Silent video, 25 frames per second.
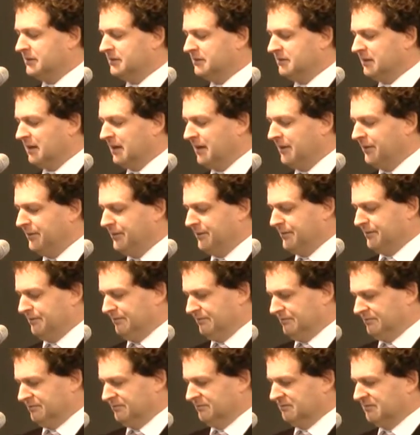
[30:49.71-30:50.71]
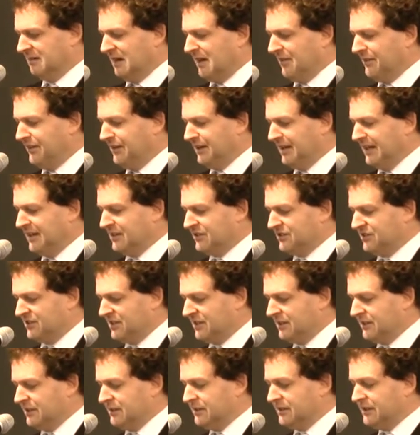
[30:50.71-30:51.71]
rather than rather than let it
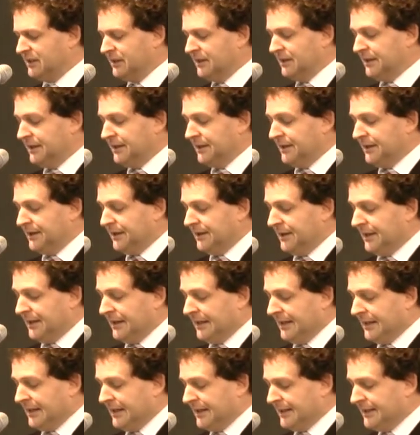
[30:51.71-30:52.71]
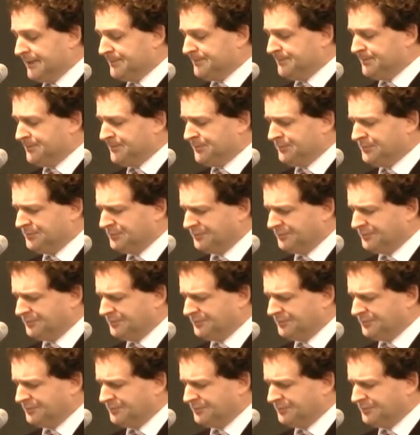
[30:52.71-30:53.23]
sit. Um,